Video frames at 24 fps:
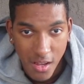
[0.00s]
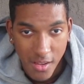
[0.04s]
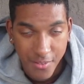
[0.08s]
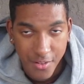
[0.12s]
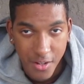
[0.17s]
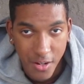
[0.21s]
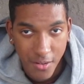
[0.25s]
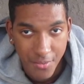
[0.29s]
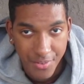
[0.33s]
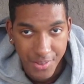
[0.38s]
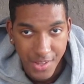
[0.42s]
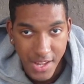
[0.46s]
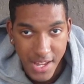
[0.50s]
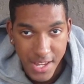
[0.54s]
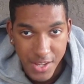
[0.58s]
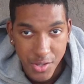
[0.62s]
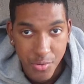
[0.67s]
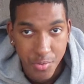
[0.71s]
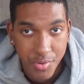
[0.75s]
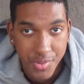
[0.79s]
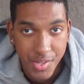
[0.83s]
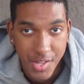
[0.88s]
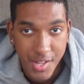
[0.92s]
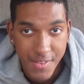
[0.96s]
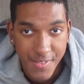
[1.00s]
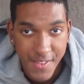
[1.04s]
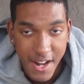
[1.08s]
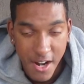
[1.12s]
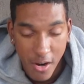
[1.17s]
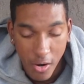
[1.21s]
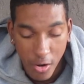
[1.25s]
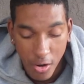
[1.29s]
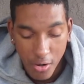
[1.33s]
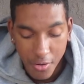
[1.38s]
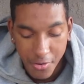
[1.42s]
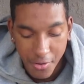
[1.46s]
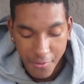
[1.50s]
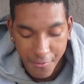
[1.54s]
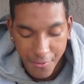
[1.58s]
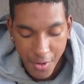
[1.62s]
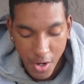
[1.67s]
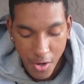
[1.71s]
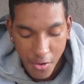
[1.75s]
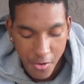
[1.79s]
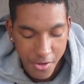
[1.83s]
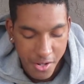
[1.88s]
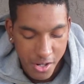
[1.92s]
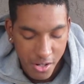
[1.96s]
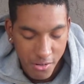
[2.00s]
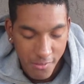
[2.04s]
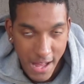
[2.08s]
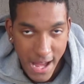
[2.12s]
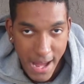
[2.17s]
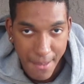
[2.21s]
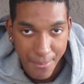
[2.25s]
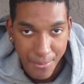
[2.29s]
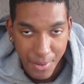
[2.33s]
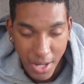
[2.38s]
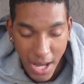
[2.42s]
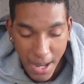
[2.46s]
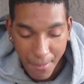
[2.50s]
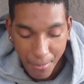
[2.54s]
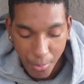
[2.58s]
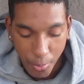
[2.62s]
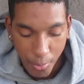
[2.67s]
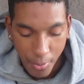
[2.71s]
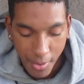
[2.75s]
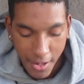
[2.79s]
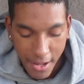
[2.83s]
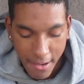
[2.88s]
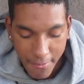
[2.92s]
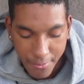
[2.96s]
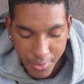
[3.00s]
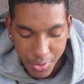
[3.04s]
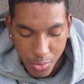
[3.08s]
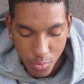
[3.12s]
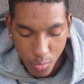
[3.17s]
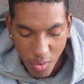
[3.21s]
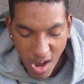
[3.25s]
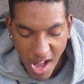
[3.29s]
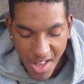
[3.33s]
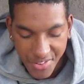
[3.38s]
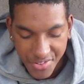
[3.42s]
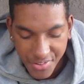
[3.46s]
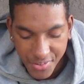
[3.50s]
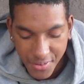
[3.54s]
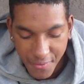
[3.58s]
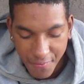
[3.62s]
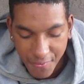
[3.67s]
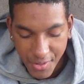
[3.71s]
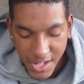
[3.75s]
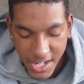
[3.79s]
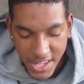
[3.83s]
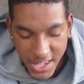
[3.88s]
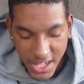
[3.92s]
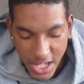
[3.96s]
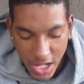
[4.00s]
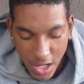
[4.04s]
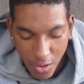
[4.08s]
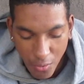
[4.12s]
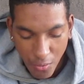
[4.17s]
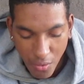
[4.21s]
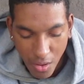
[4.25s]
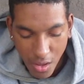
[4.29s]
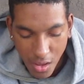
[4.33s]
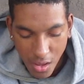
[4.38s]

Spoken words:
You know what I'm saying? You sitting there on your phone or your laptop or whatever, you watching the video,